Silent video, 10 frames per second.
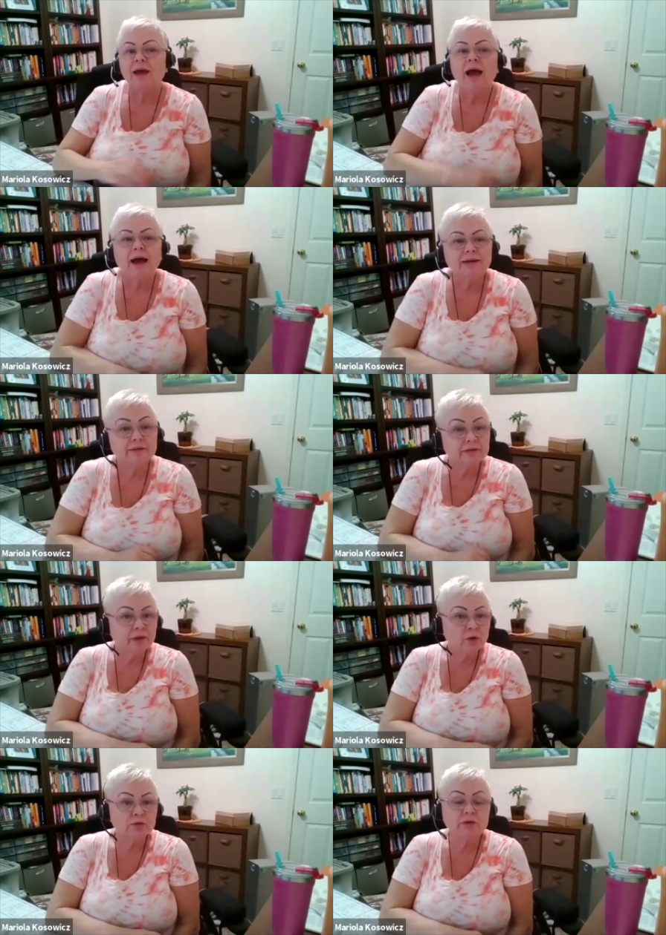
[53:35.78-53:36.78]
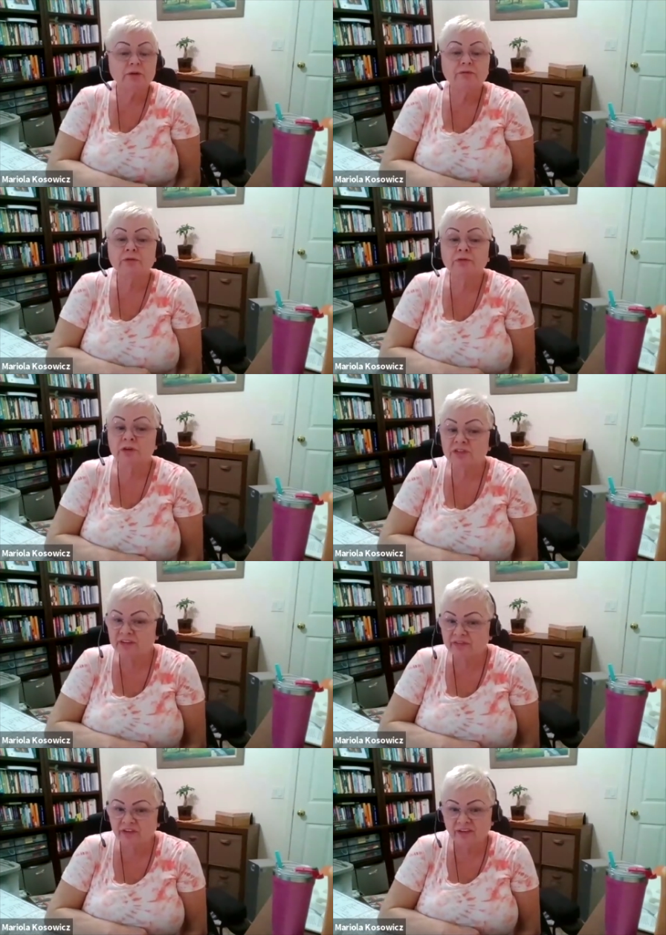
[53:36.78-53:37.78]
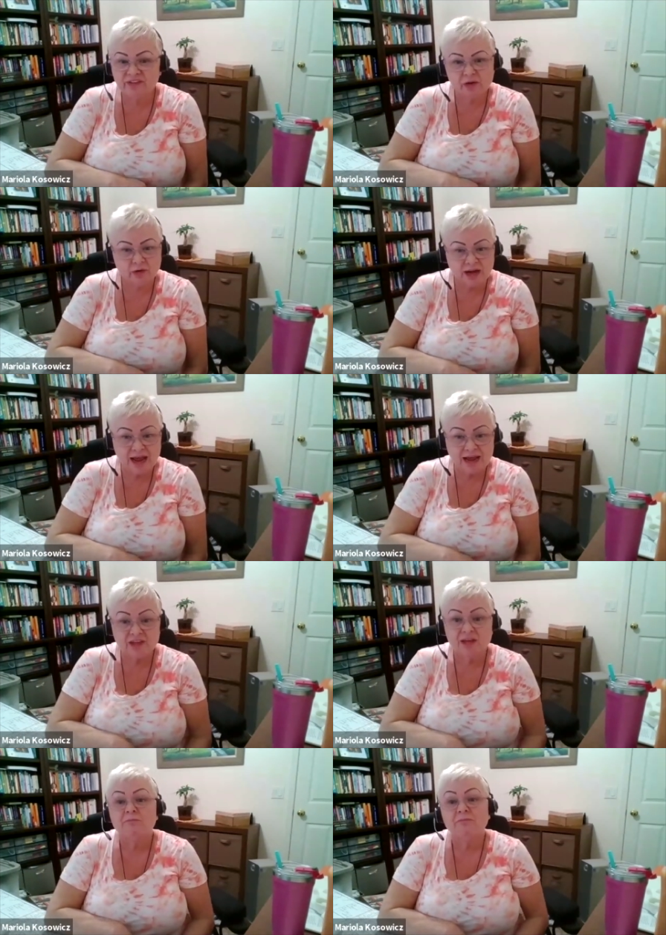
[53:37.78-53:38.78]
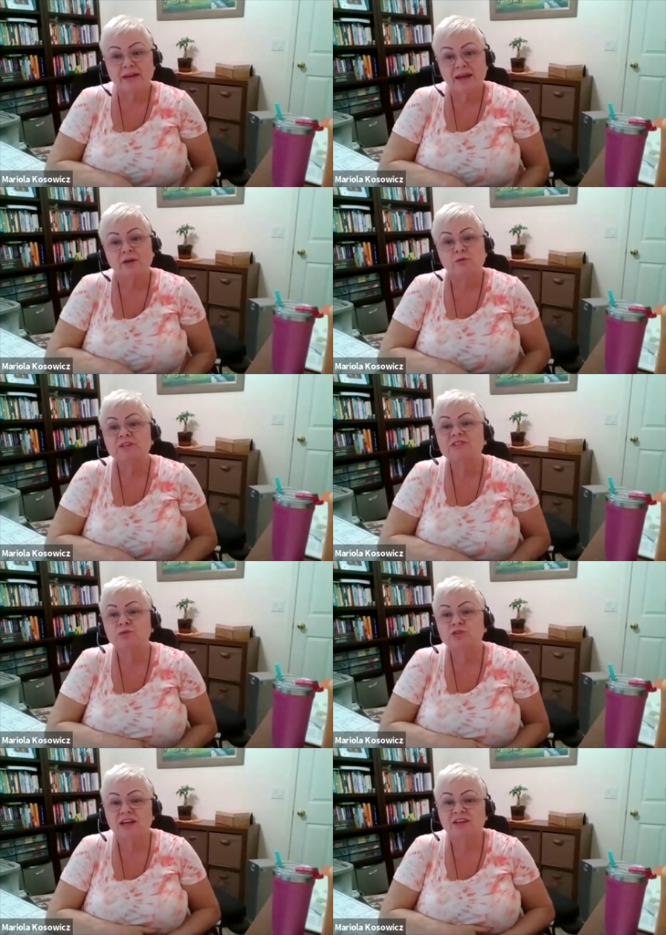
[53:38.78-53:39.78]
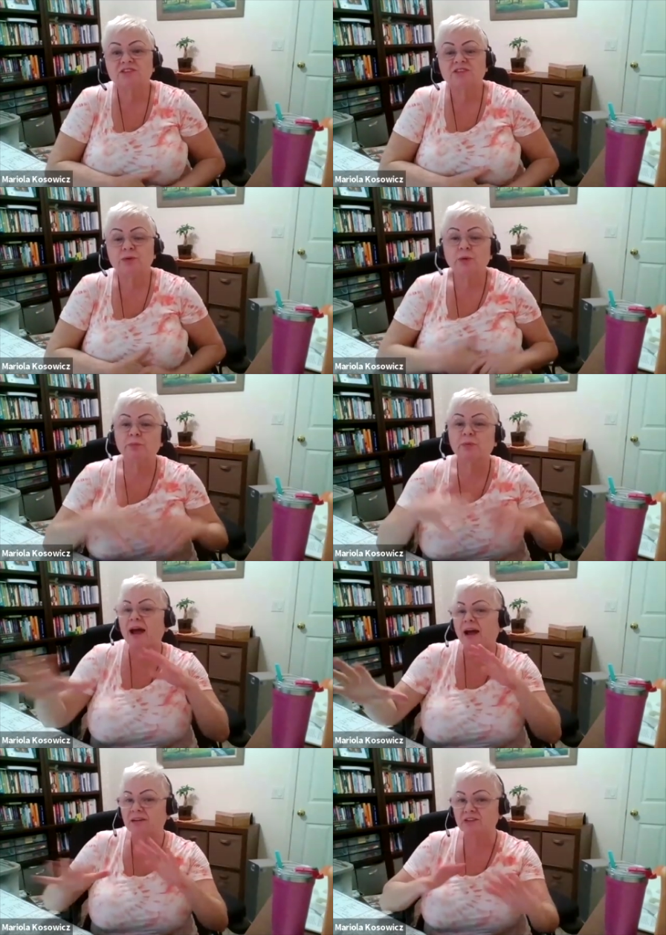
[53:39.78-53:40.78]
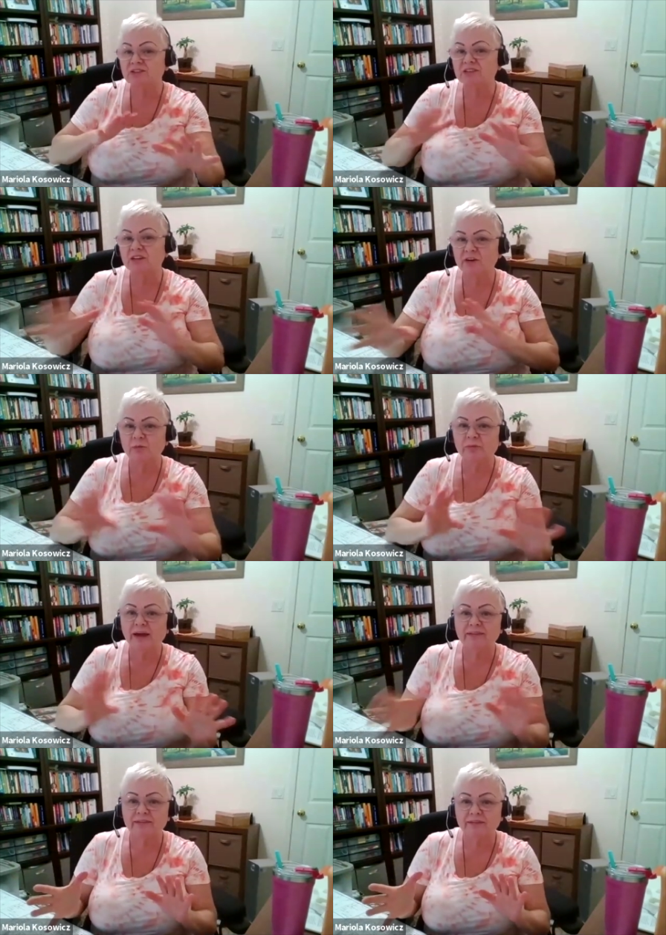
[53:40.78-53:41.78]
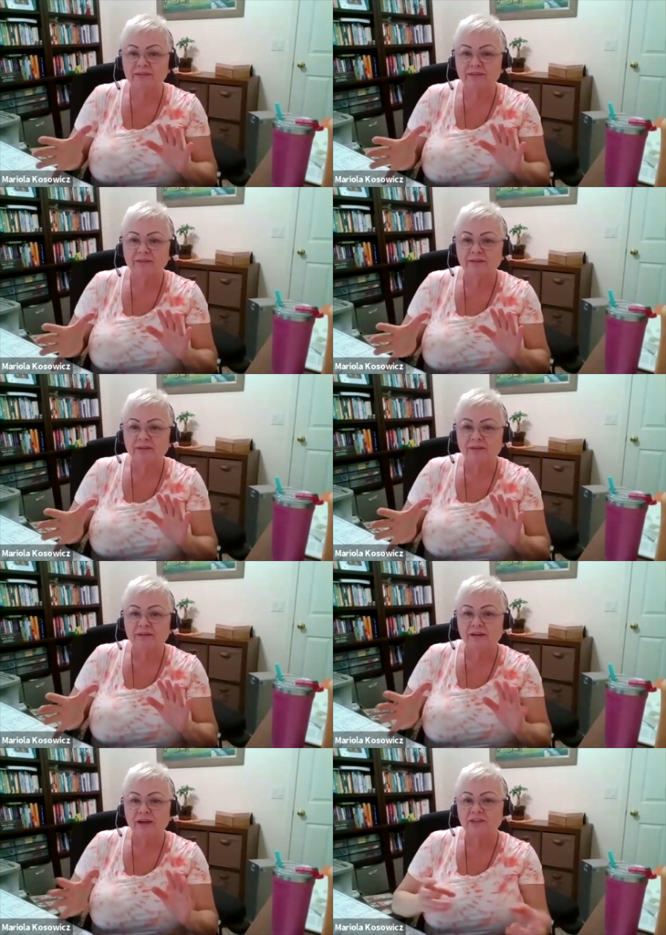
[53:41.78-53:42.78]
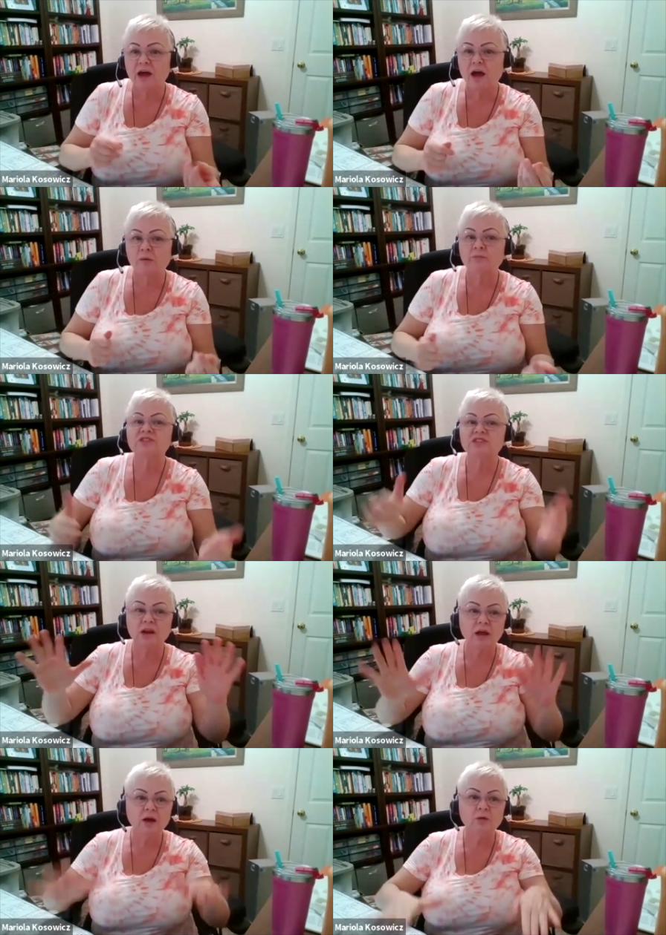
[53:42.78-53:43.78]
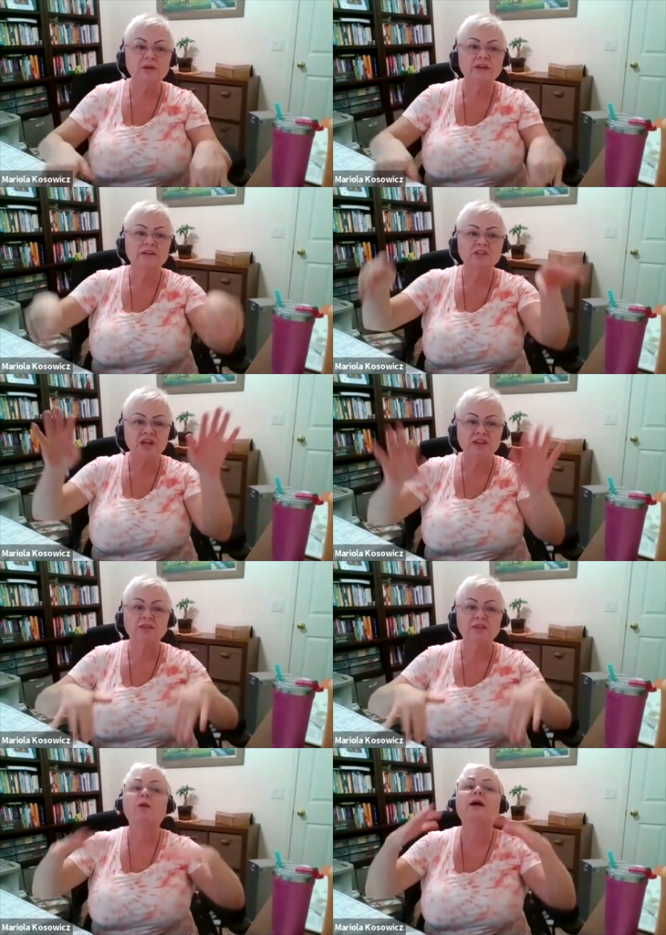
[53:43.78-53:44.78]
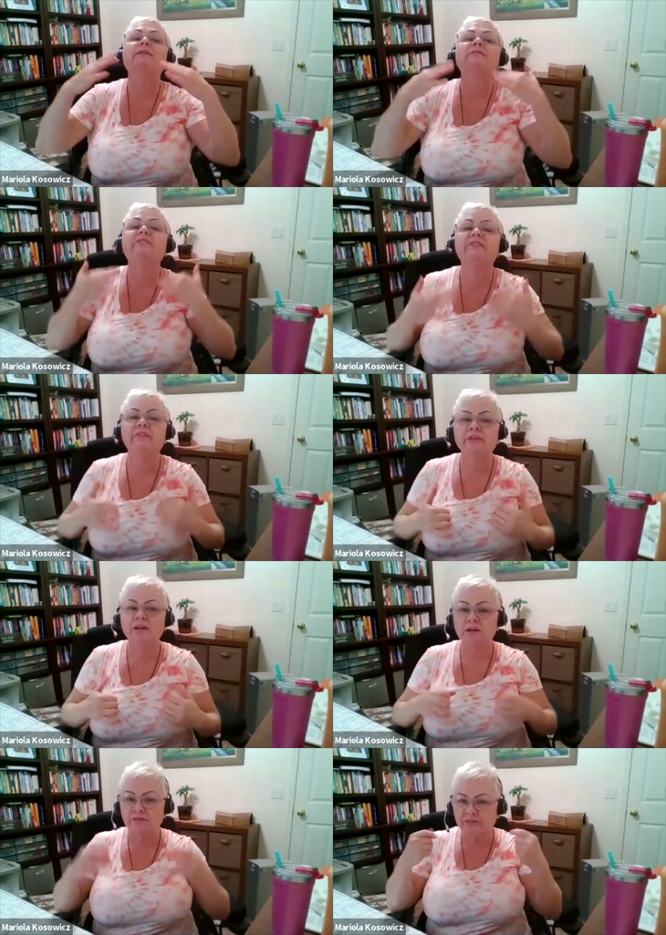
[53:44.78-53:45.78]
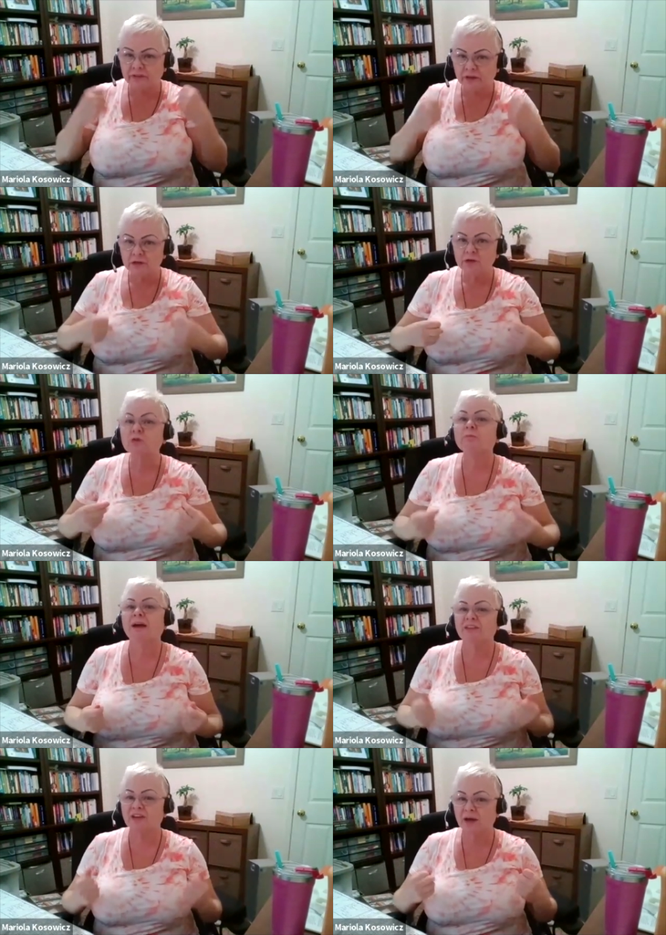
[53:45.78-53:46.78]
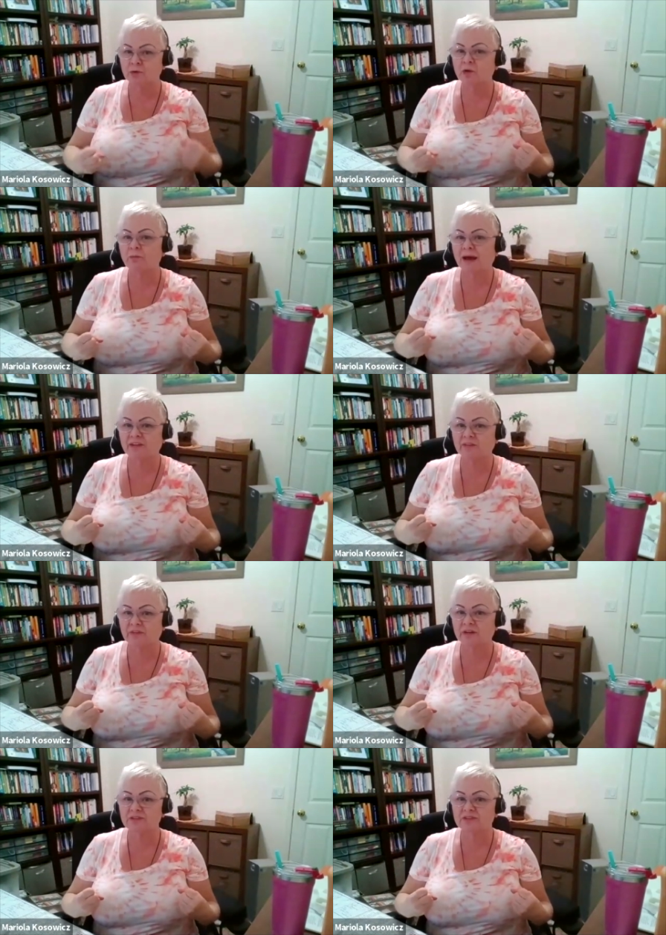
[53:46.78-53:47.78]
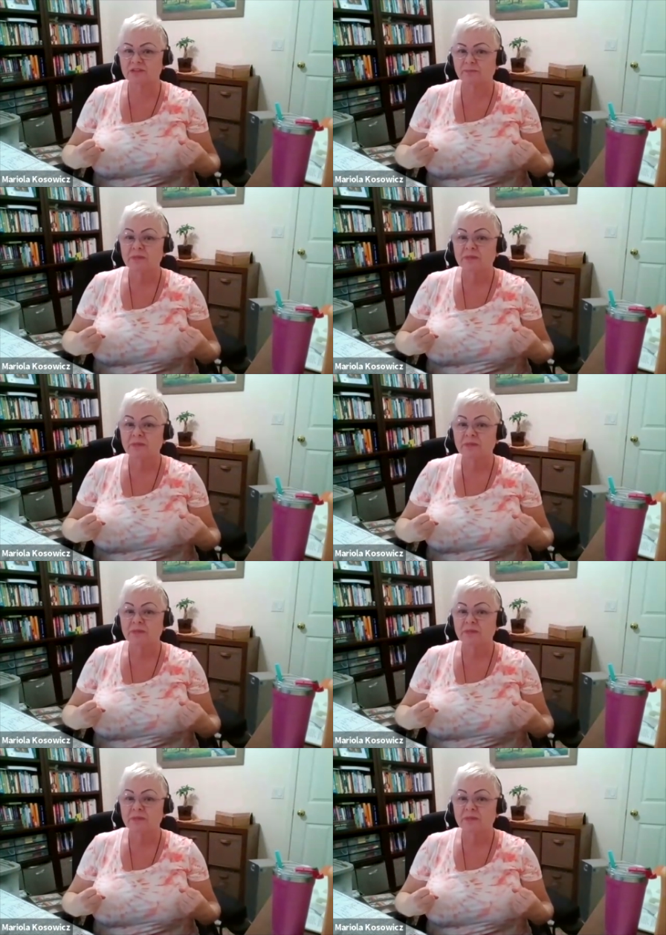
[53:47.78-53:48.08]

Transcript: I don't know if you feel different or not, but I will suggest to practice a little bit at home, slowly, gentle, and feel your body, how your body feels.